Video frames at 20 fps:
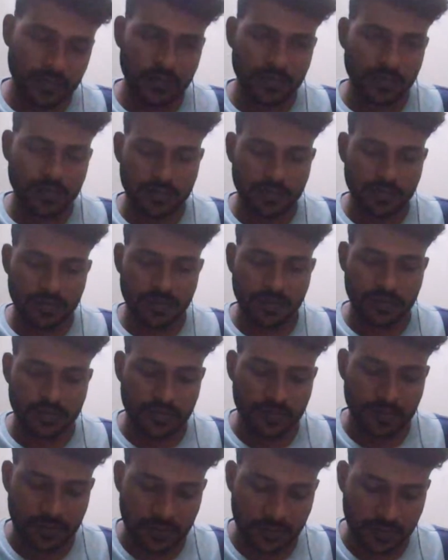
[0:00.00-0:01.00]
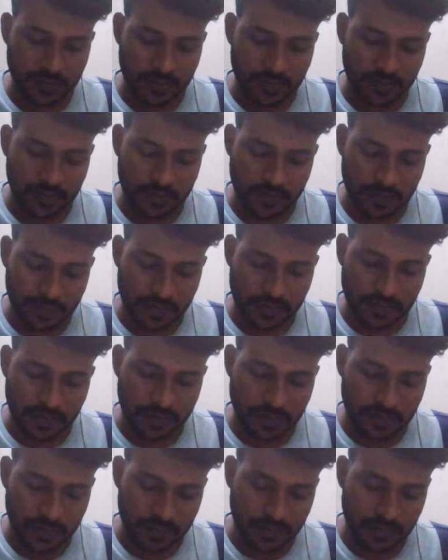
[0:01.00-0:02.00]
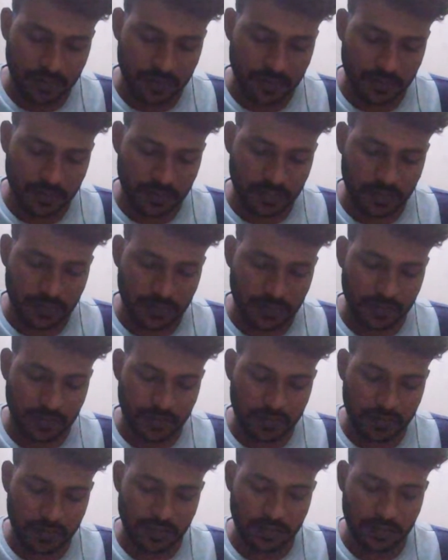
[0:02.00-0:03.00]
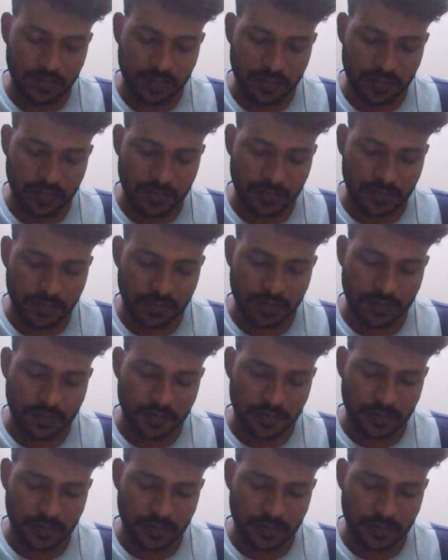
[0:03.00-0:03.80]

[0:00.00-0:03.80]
how it will affect the transition from -1 to